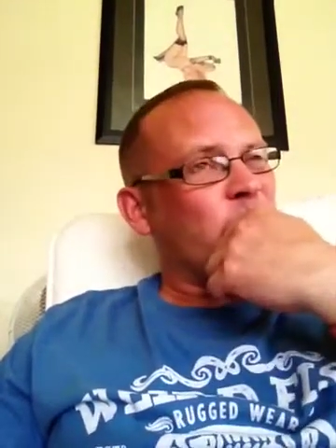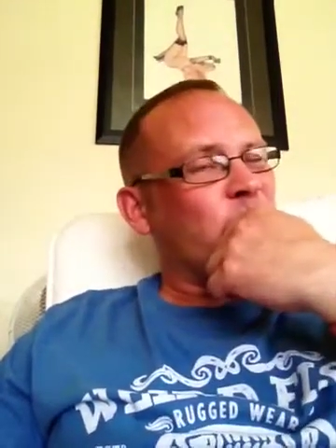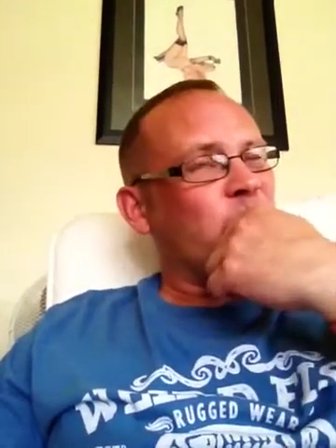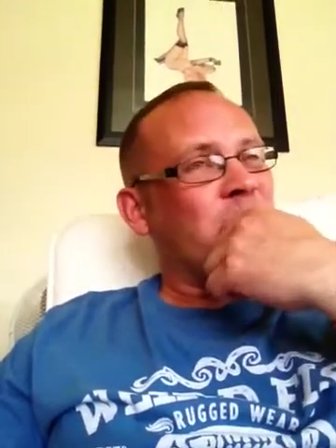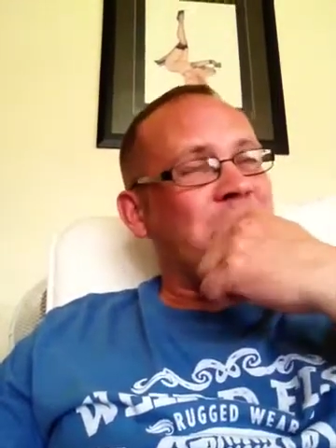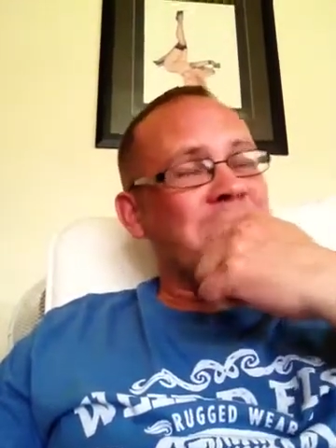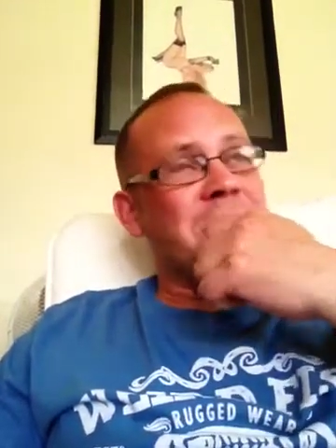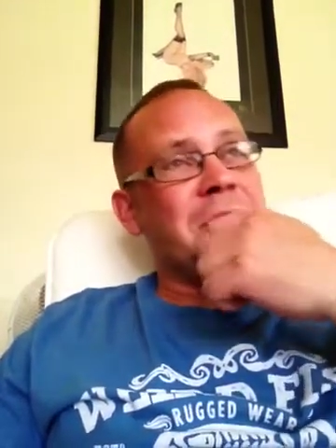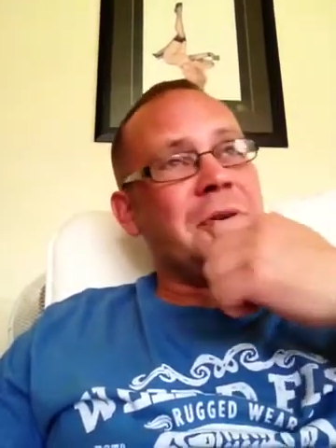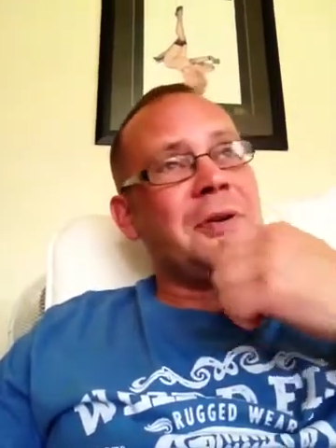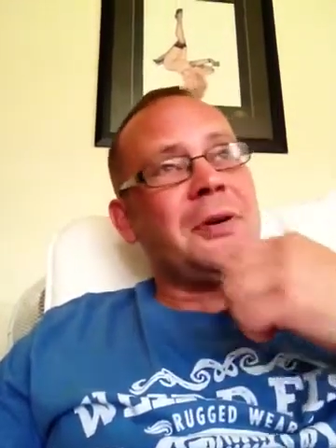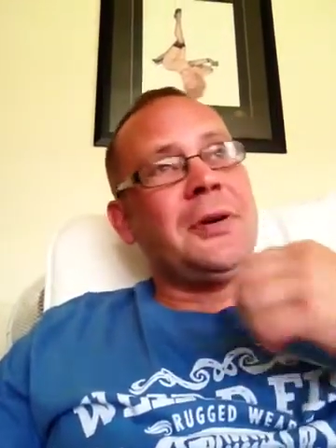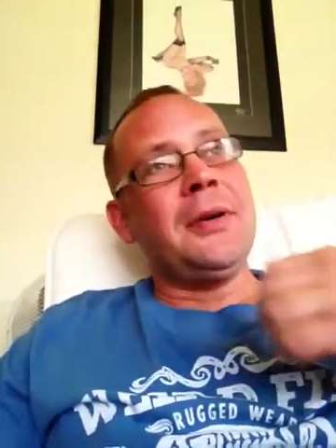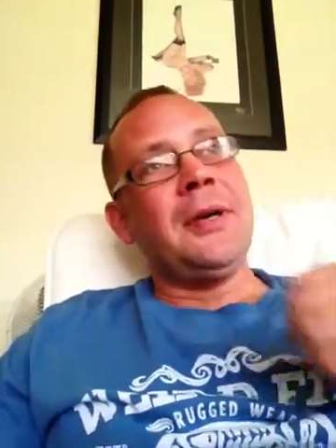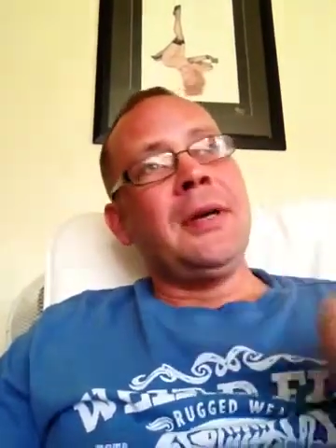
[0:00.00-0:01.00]
when I
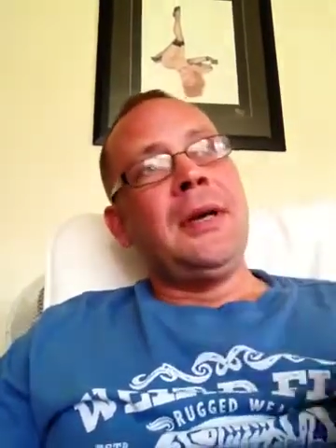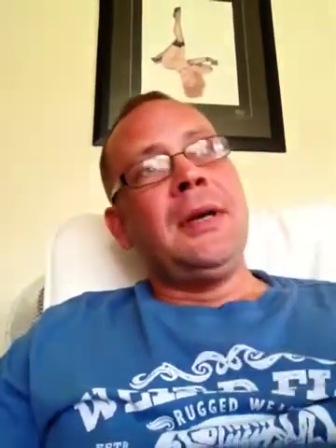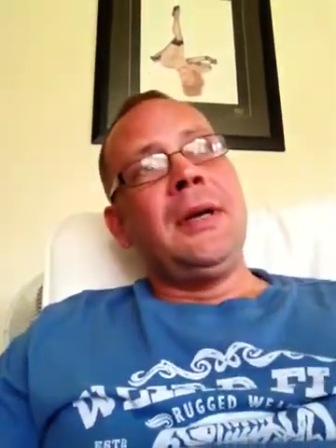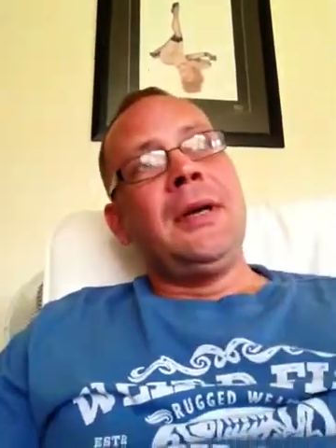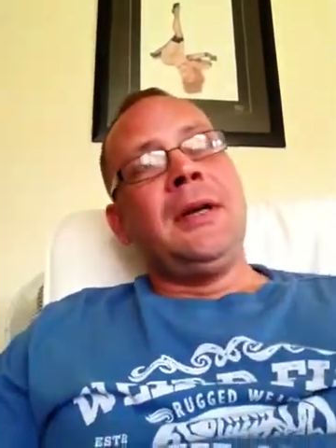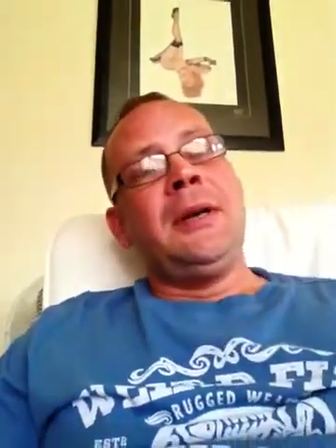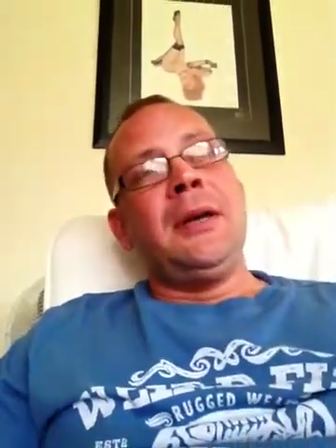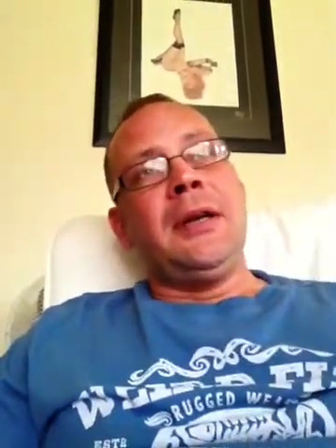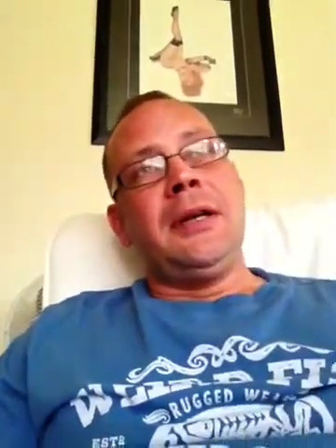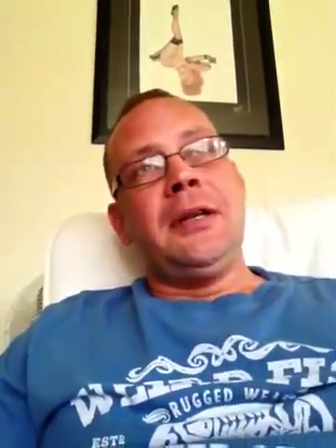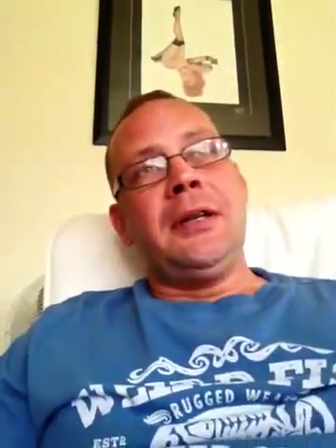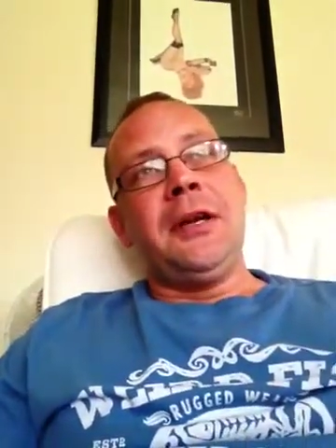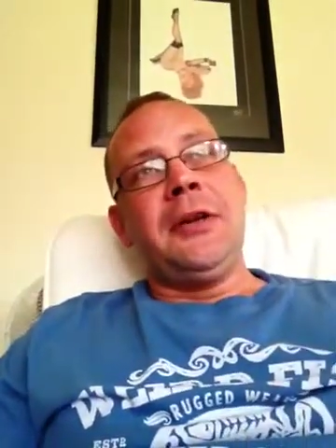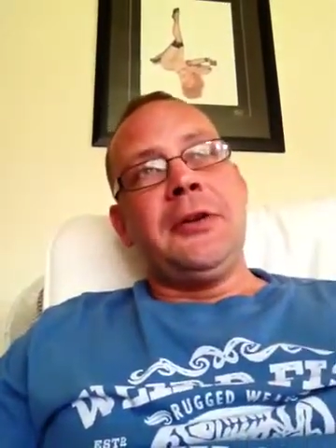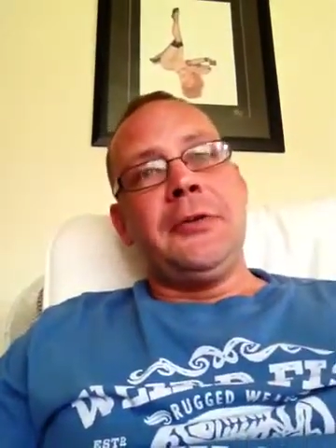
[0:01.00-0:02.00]
start, and I
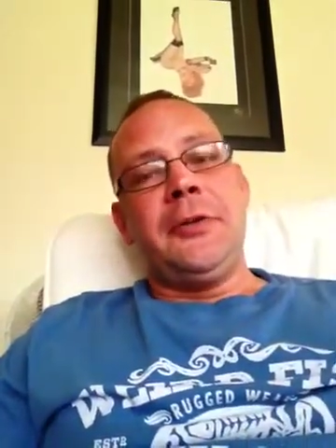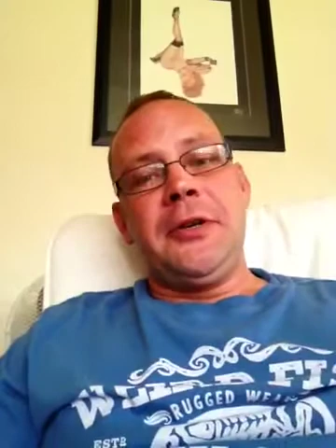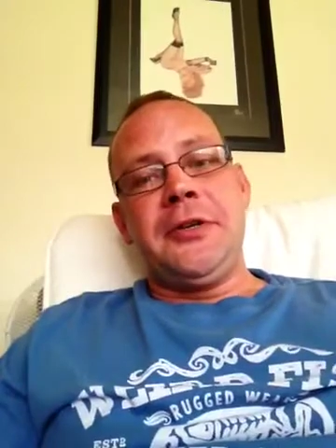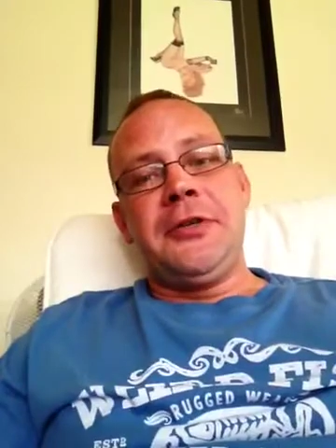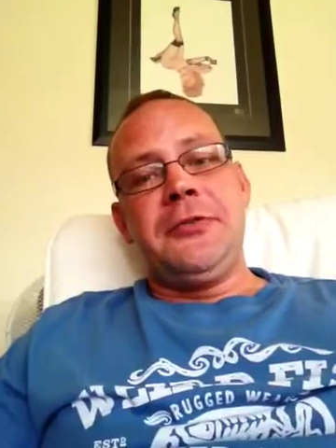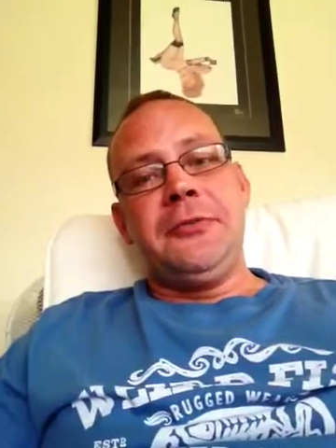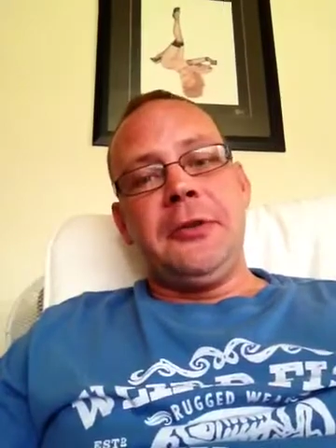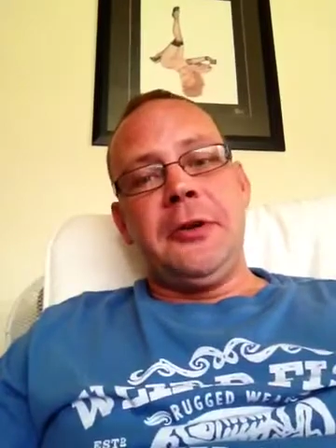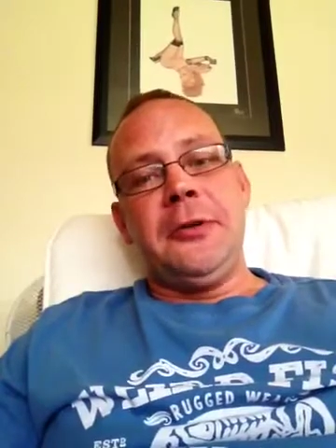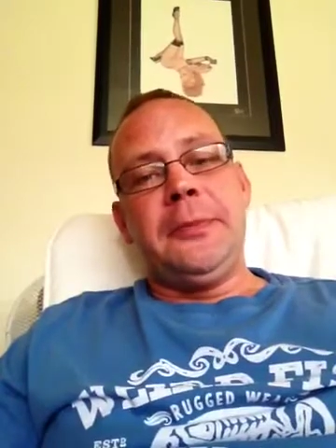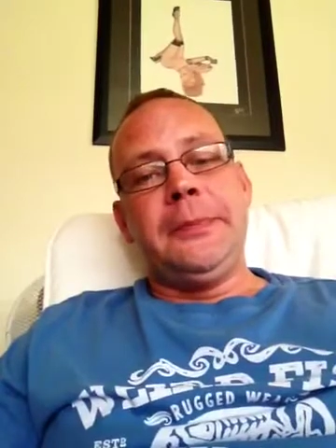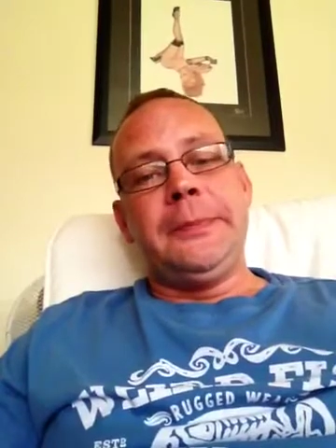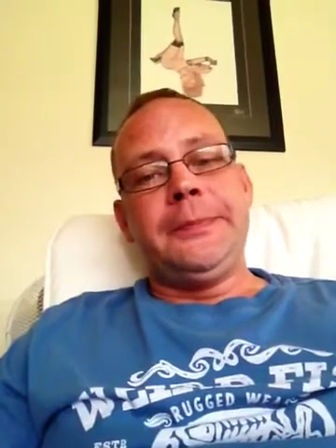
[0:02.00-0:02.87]
like the rest to flow.